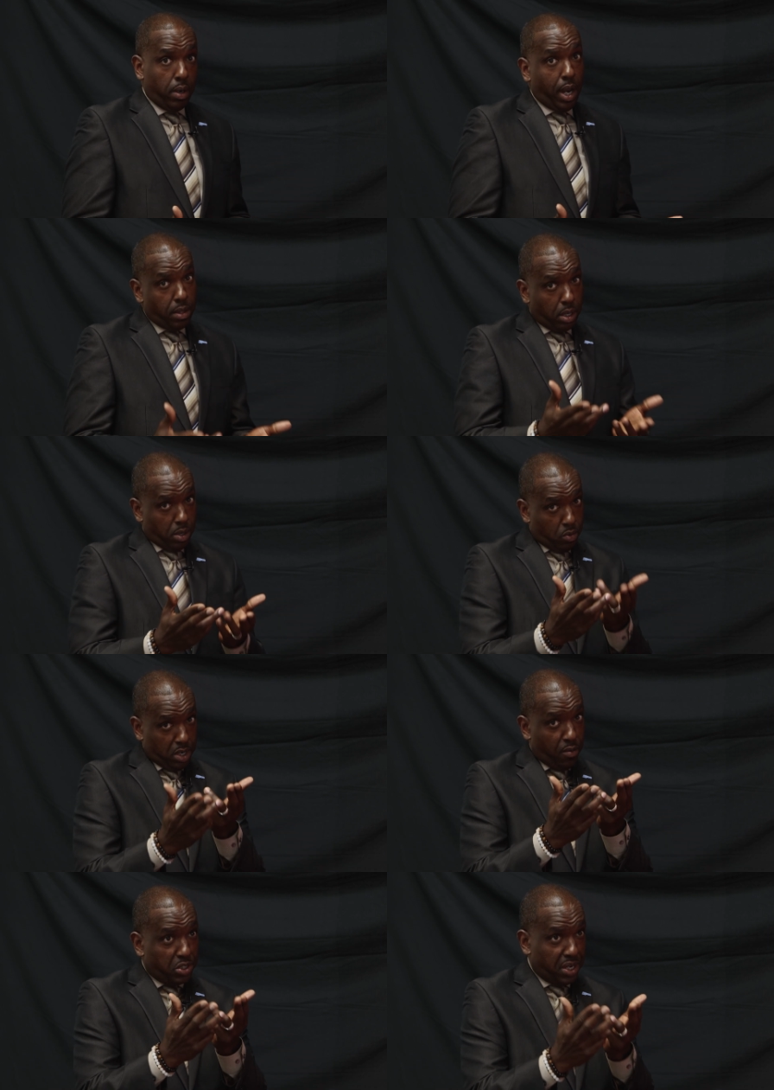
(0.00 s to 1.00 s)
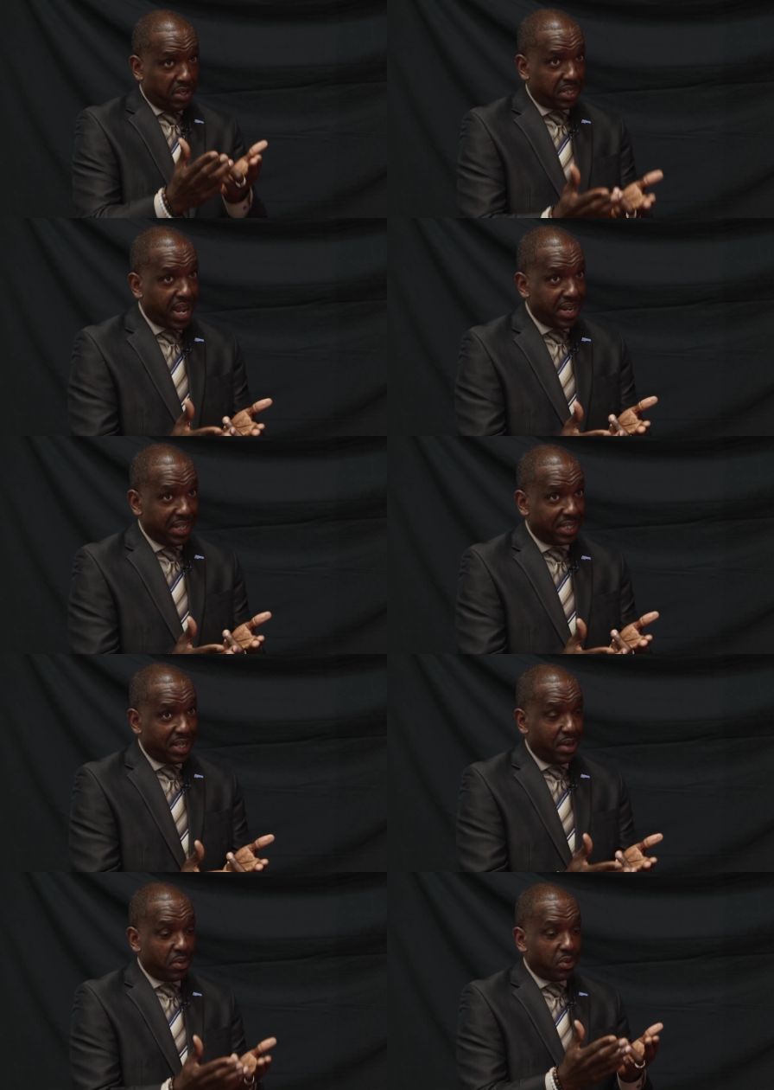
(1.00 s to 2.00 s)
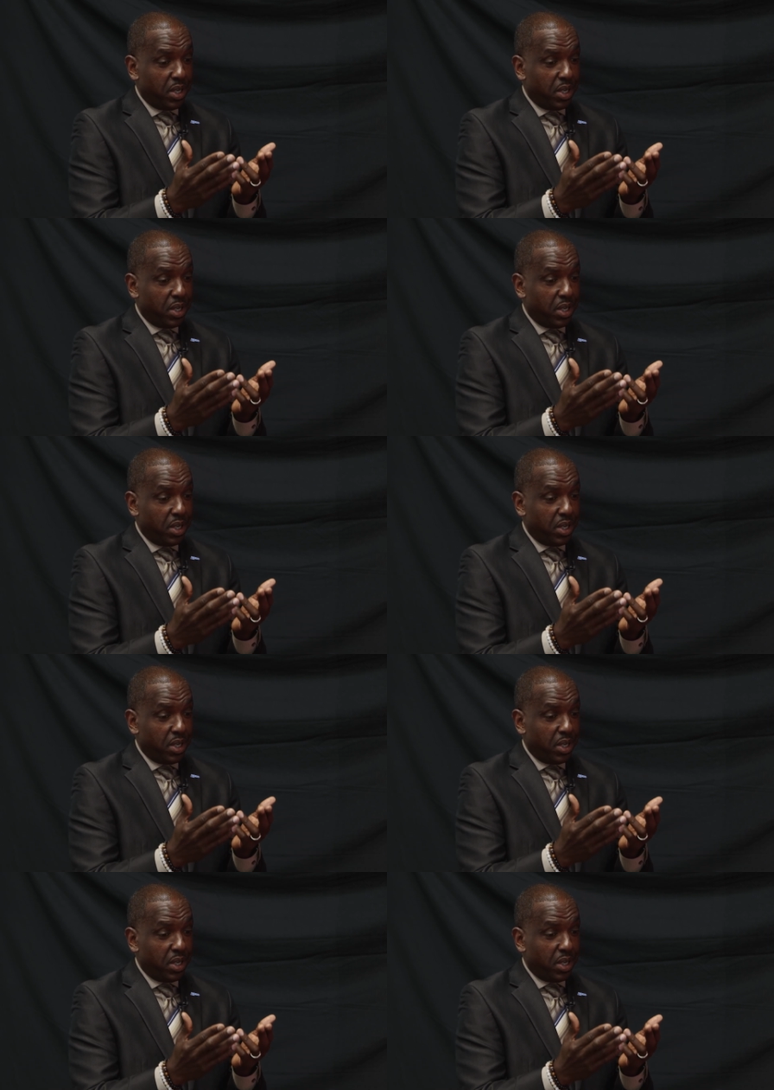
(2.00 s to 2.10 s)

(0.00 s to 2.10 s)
and I think what everyone should understand this that